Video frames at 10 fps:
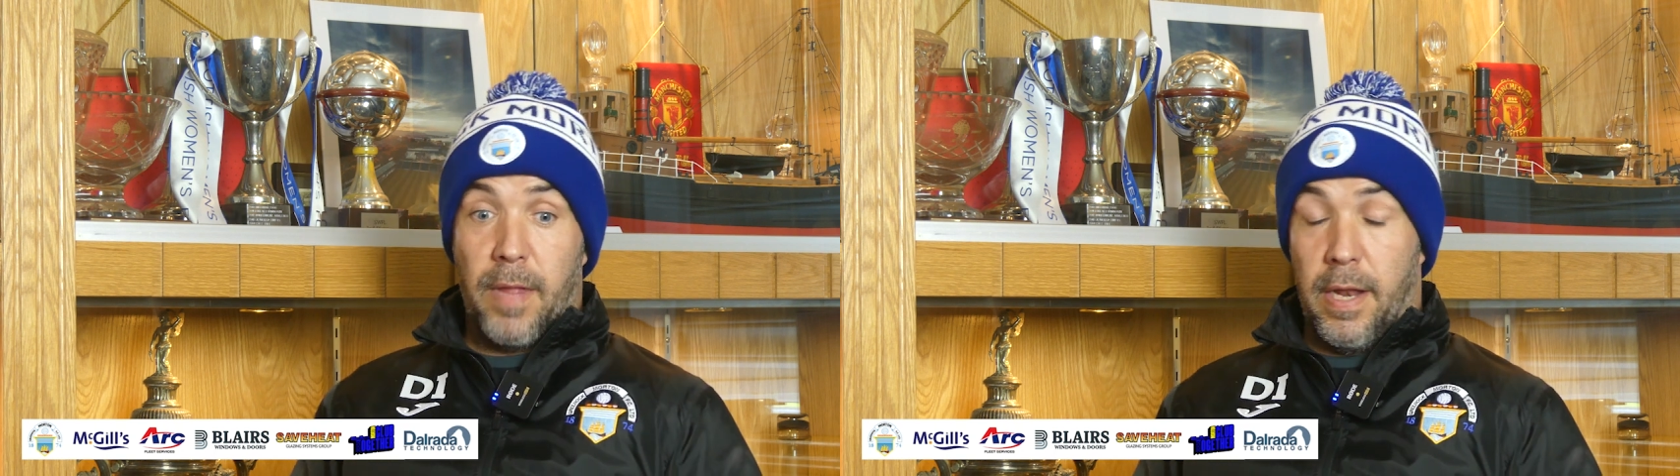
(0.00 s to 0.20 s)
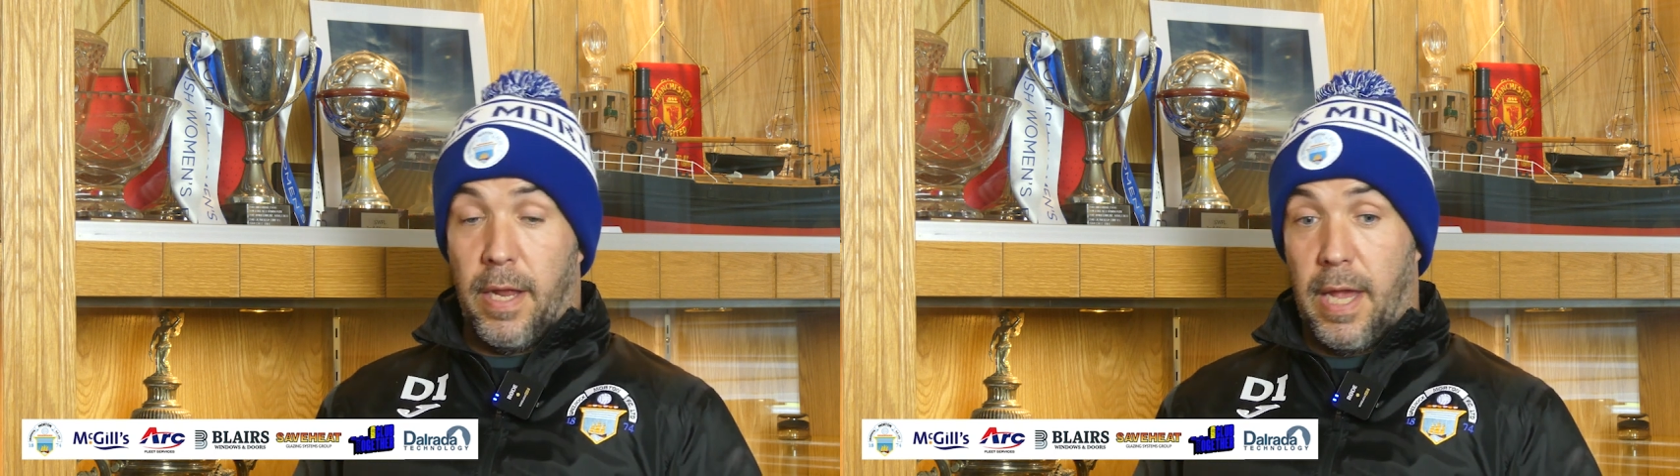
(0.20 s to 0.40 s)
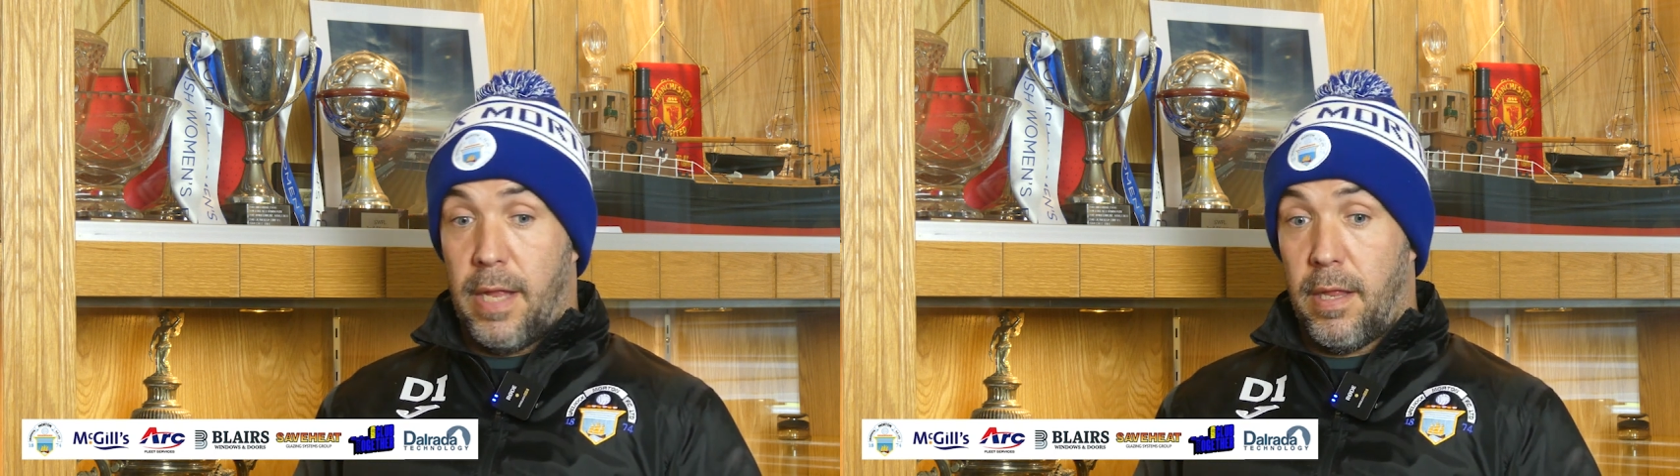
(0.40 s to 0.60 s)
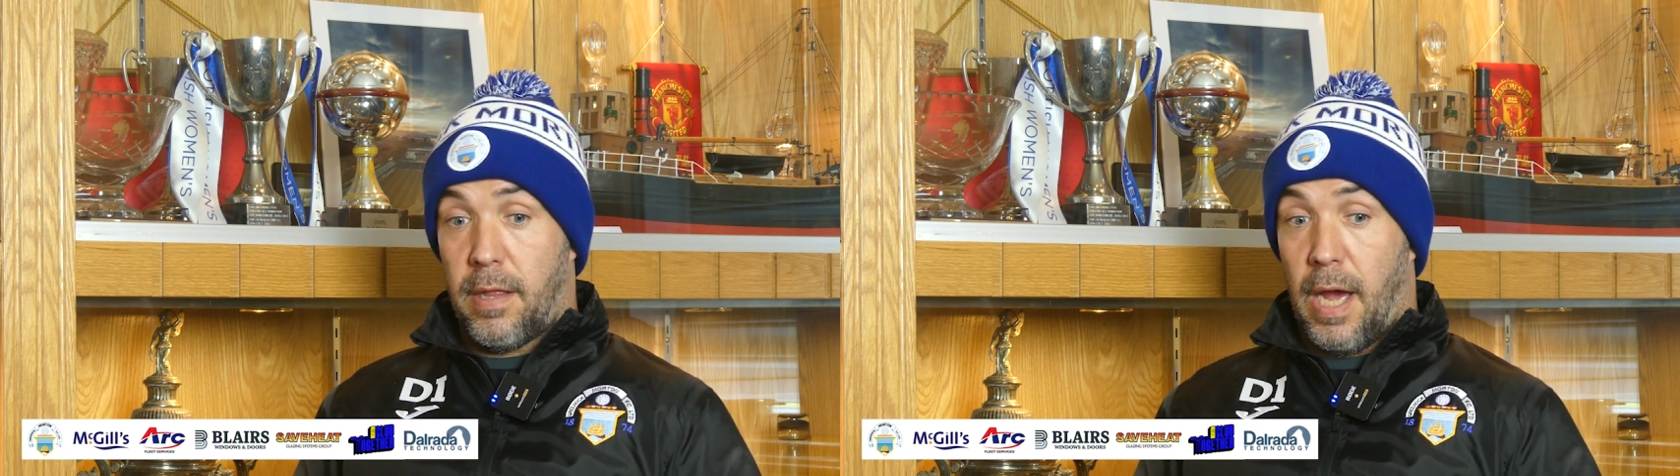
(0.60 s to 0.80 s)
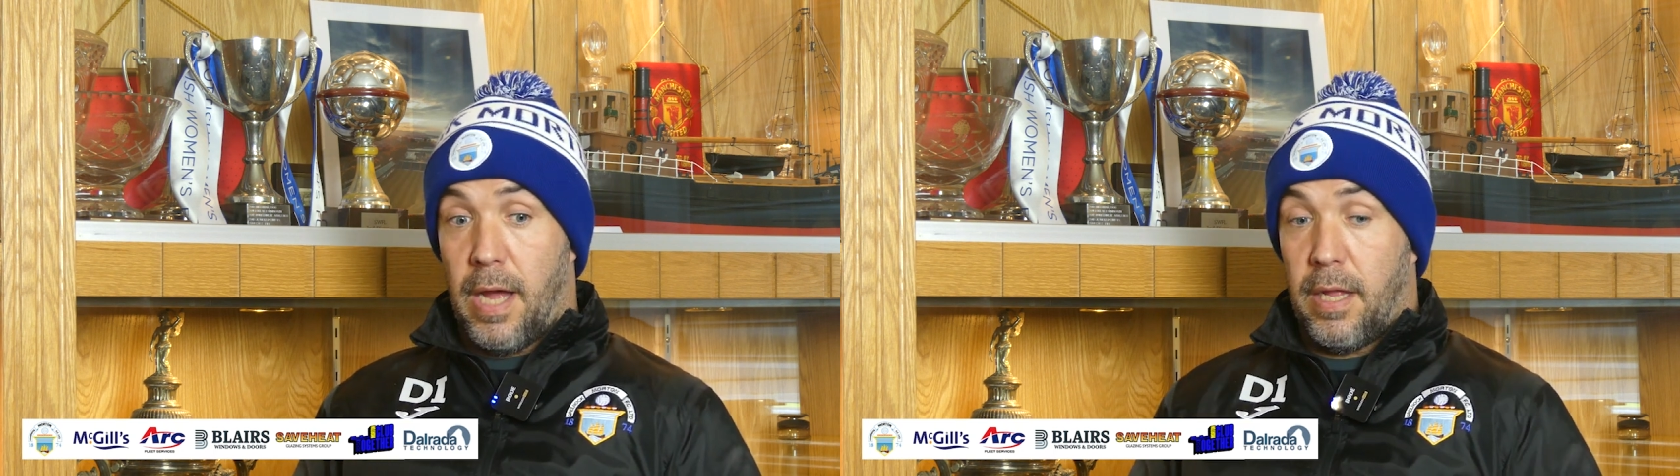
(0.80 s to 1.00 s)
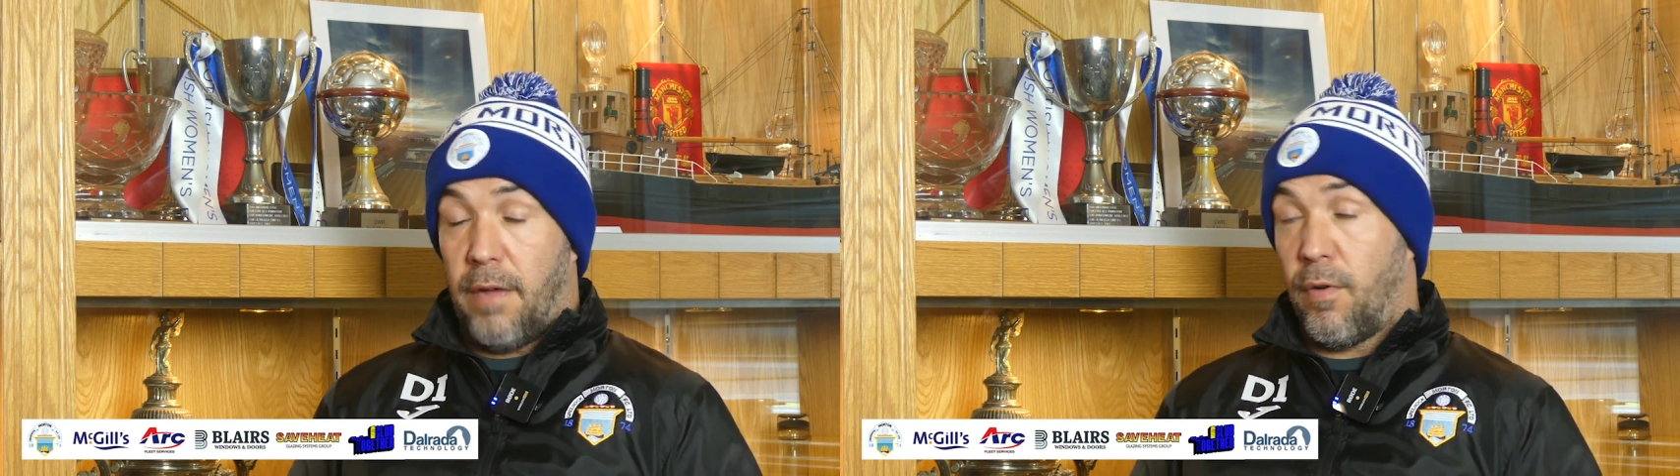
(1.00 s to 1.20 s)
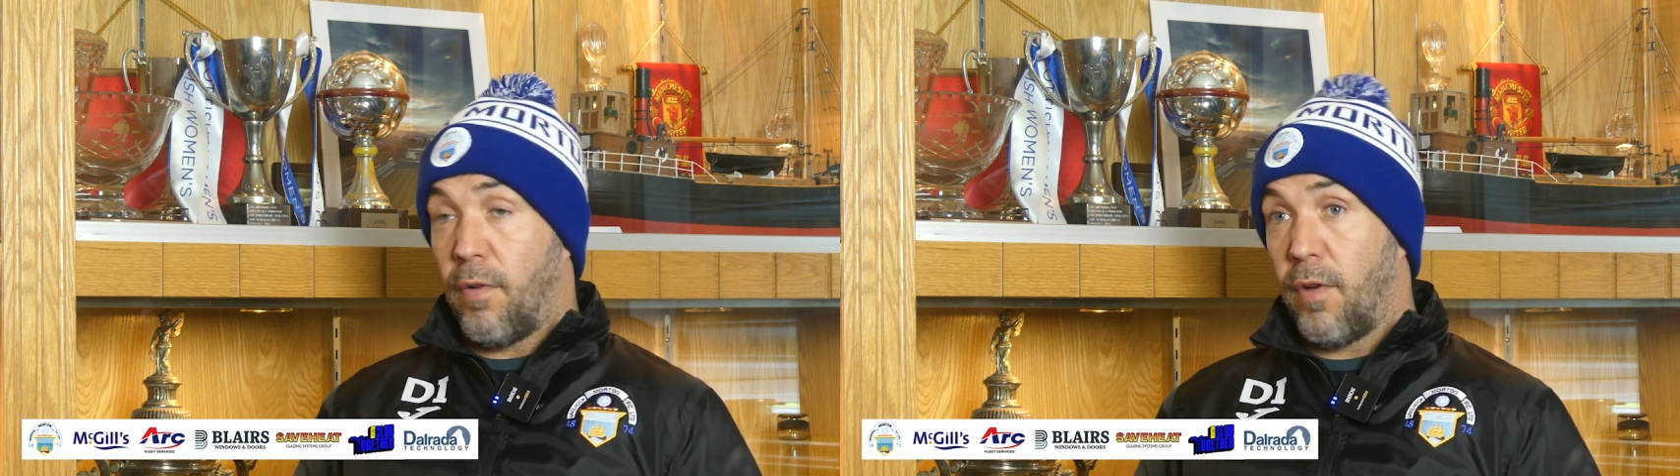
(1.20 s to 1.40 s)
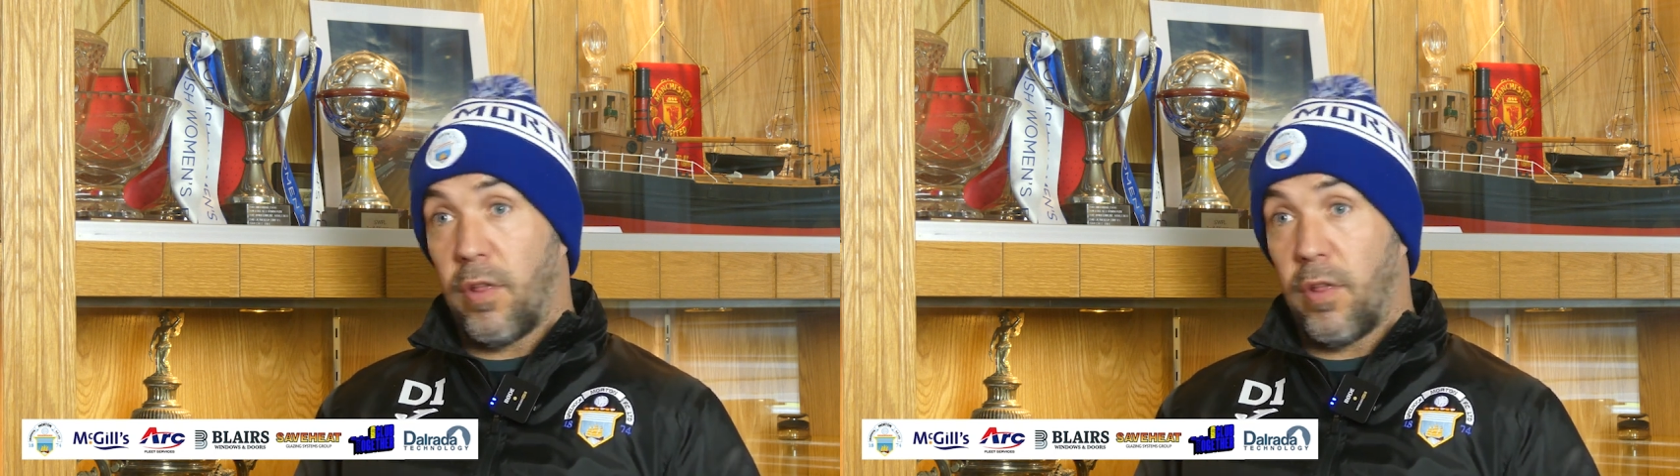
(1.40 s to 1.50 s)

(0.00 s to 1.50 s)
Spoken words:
And again, on Saturday, I thought